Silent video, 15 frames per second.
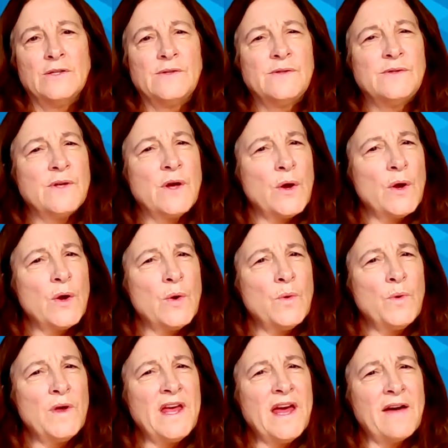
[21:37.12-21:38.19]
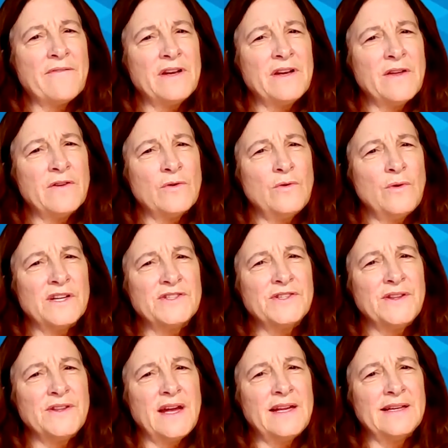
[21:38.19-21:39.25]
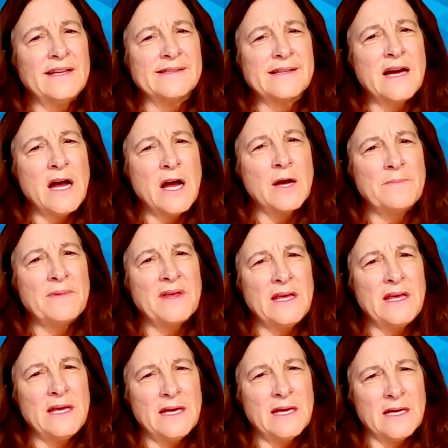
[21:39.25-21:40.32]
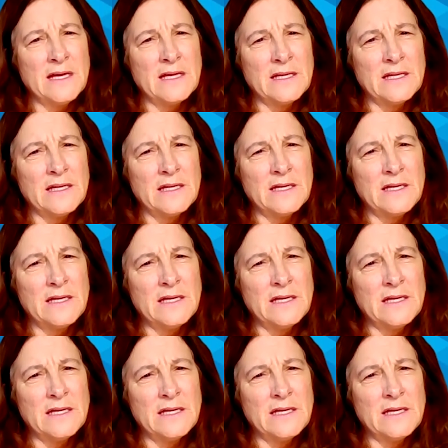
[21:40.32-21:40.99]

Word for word: so we have another question that has come in